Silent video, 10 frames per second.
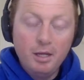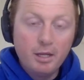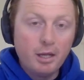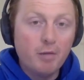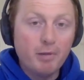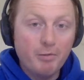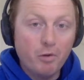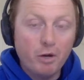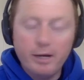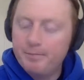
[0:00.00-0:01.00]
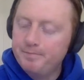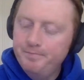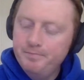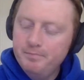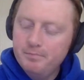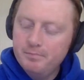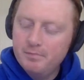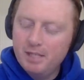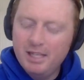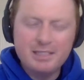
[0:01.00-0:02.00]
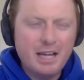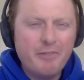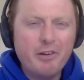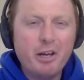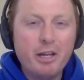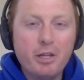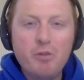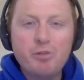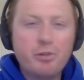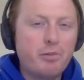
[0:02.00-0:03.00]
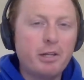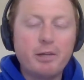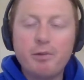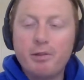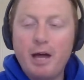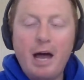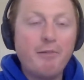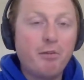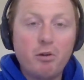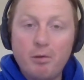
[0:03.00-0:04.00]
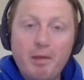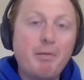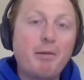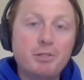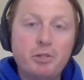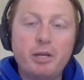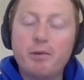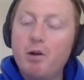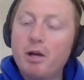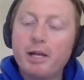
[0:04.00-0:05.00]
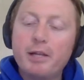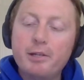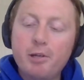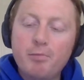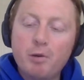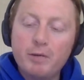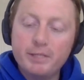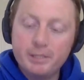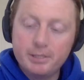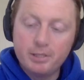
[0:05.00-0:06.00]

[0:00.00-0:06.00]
Kill me for it. It's not very user-friendly with the iPhone, or maybe I was doing it wrong and I need to do more research.